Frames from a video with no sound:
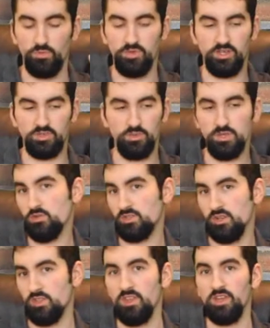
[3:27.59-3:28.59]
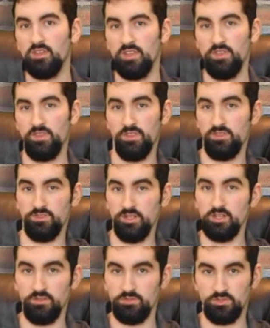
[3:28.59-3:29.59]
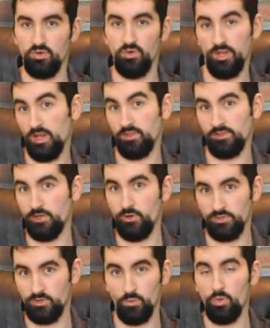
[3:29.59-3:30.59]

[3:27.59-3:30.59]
because we used to think that the city of Troy and the Trojan